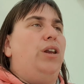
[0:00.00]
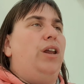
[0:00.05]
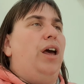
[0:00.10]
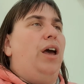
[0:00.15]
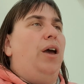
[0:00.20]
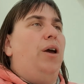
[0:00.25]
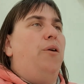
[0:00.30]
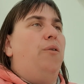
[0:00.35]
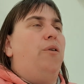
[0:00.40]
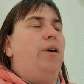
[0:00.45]

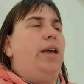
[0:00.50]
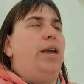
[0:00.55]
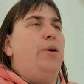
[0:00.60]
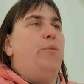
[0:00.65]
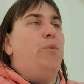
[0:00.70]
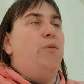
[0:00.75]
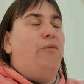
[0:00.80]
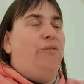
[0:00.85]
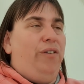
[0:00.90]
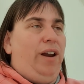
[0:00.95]
know, he
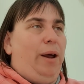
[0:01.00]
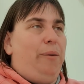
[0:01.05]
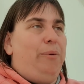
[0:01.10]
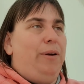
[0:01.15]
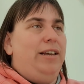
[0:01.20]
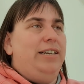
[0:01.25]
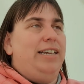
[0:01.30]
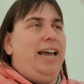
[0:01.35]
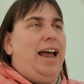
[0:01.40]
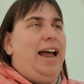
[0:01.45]
will flap
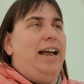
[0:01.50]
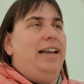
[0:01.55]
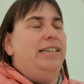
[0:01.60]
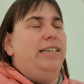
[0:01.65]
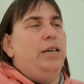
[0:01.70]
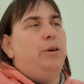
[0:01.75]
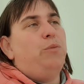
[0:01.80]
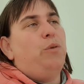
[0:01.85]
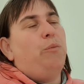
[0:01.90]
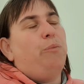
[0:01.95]
his
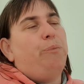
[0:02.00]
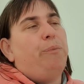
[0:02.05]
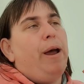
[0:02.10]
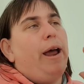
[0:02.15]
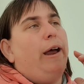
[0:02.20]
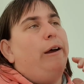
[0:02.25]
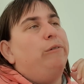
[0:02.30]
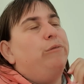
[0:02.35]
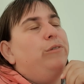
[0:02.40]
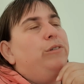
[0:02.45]
hands, he will
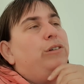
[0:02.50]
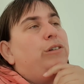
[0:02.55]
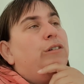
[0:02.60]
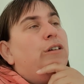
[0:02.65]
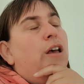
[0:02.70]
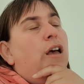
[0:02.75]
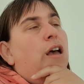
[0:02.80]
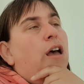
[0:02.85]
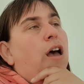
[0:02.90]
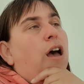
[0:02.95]
bounce.
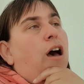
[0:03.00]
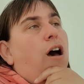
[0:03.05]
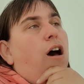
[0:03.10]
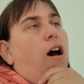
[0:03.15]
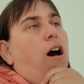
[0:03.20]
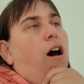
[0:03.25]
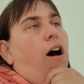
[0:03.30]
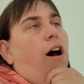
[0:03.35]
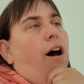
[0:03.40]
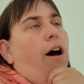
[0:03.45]

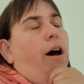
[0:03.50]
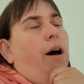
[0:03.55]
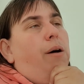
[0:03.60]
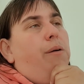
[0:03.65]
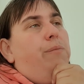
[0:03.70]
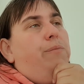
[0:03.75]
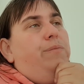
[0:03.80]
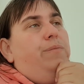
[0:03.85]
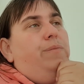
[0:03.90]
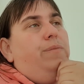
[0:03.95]

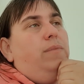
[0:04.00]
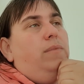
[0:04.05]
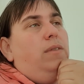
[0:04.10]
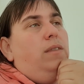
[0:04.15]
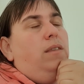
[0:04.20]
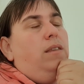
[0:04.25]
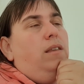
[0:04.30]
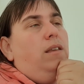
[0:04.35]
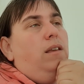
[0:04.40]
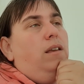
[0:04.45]
Um,
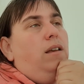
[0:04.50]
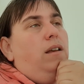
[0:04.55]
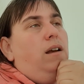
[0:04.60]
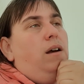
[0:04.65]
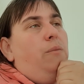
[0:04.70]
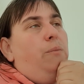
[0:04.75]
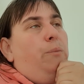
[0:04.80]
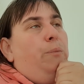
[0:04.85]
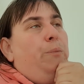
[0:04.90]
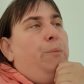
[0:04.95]

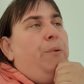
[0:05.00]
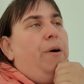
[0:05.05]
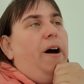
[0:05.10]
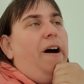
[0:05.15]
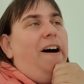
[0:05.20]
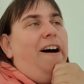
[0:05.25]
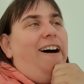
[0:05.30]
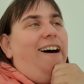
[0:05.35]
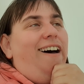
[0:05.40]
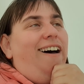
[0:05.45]

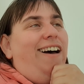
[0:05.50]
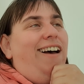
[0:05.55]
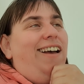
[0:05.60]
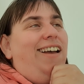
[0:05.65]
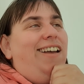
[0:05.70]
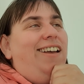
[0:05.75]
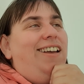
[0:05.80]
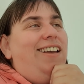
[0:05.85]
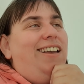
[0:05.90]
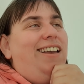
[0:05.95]
but
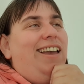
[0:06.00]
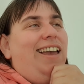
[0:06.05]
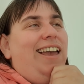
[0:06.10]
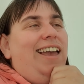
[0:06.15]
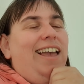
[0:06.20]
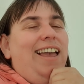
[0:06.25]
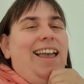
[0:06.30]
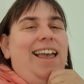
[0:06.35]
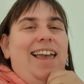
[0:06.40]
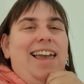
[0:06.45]

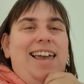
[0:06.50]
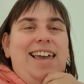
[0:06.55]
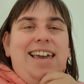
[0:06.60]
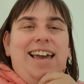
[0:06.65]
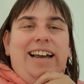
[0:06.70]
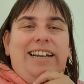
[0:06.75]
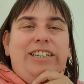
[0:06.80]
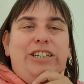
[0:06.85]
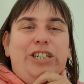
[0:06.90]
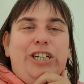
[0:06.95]
he
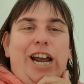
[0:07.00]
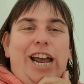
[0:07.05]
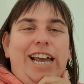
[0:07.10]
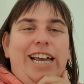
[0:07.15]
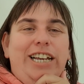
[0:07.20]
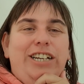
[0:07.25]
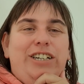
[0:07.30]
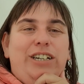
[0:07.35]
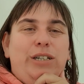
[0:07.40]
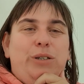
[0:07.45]
has
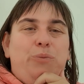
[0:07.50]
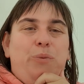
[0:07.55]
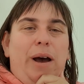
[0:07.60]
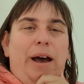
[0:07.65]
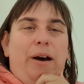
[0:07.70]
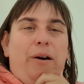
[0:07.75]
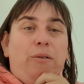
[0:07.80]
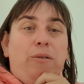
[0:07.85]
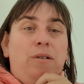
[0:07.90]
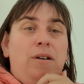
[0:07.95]
changed as
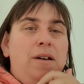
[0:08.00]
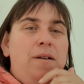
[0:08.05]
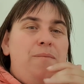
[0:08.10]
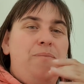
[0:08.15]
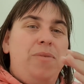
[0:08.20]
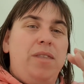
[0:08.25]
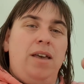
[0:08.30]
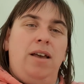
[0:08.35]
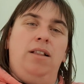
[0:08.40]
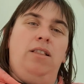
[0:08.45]
well.
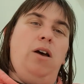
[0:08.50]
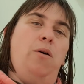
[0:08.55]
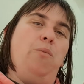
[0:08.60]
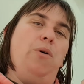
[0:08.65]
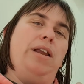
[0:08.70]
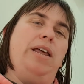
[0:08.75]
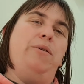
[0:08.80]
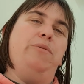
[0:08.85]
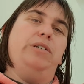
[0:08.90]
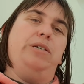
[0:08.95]
Like
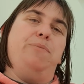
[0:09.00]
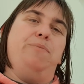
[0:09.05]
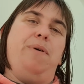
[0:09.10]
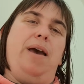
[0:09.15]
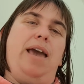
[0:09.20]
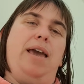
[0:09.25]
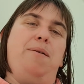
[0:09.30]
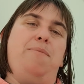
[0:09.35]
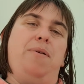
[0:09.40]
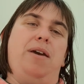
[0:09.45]
when he was a
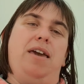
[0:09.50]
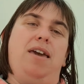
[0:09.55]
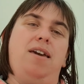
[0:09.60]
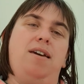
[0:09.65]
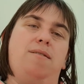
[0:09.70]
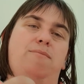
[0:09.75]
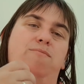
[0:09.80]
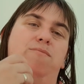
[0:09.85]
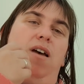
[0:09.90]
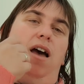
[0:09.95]

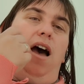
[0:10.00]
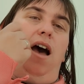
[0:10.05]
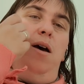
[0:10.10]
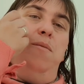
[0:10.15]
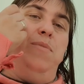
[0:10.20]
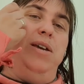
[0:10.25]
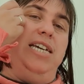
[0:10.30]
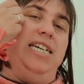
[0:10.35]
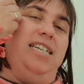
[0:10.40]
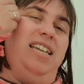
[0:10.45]
baby, I
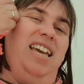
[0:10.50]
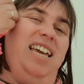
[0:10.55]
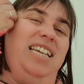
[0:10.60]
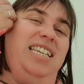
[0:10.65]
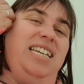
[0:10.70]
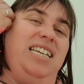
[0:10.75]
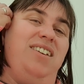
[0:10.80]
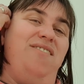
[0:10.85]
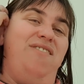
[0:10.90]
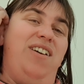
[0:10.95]
mean, he
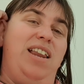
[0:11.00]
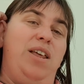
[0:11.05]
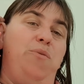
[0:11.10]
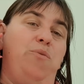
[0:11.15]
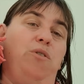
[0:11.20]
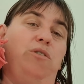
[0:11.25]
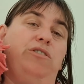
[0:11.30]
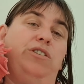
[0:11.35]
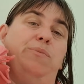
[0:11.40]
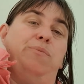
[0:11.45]
didn't really
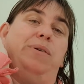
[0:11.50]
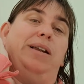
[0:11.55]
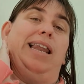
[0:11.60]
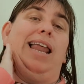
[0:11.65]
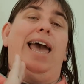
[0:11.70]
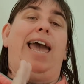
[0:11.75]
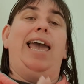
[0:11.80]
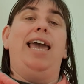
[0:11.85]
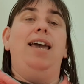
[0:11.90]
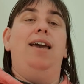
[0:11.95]
want to
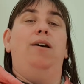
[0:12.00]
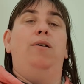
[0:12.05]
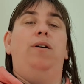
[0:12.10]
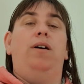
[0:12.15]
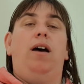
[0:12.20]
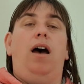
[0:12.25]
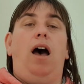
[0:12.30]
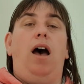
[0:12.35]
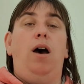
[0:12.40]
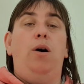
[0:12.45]
play
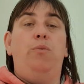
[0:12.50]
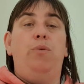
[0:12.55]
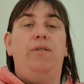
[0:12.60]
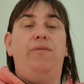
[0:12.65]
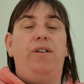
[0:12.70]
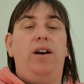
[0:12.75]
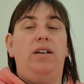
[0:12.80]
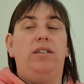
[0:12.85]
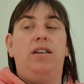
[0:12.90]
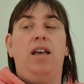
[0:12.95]
uh,
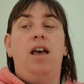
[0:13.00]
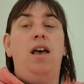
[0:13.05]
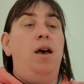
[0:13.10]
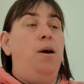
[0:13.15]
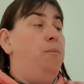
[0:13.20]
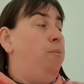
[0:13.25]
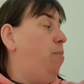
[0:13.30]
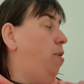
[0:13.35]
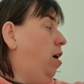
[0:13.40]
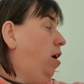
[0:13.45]
with us,
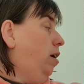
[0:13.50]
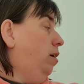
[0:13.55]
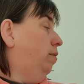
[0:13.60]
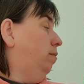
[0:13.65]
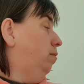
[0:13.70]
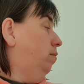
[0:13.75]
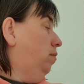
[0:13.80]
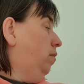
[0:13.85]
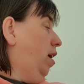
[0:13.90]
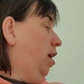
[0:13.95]
but,